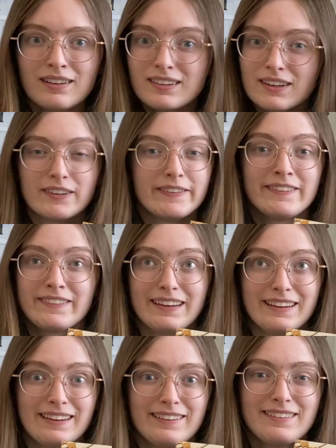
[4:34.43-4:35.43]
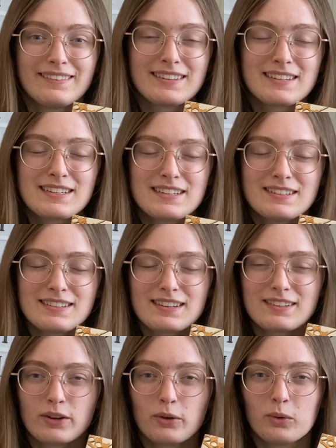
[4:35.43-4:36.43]
her skills. She's just
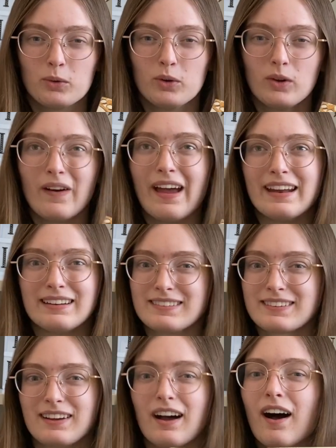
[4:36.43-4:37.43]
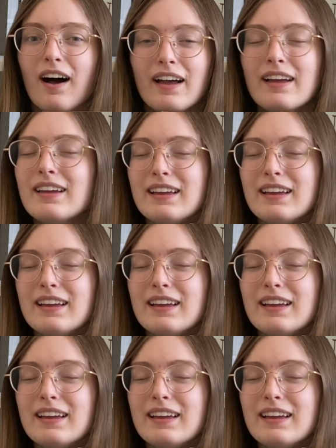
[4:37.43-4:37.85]
so cool, and it's got